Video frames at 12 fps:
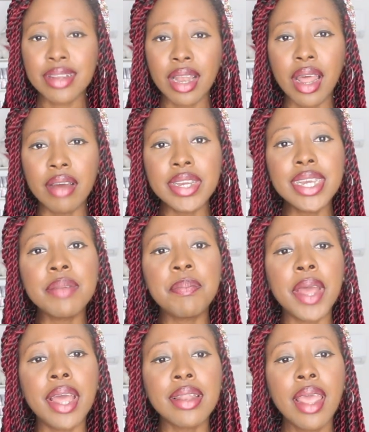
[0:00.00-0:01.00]
Still love it,
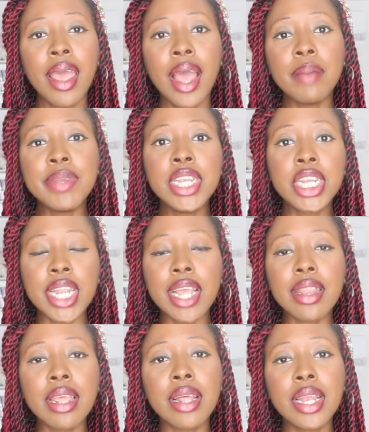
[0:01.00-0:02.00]
but I'm
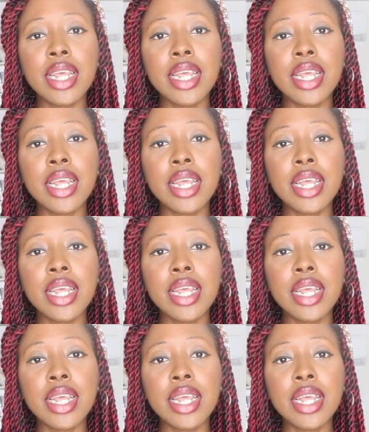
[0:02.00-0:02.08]
injecting a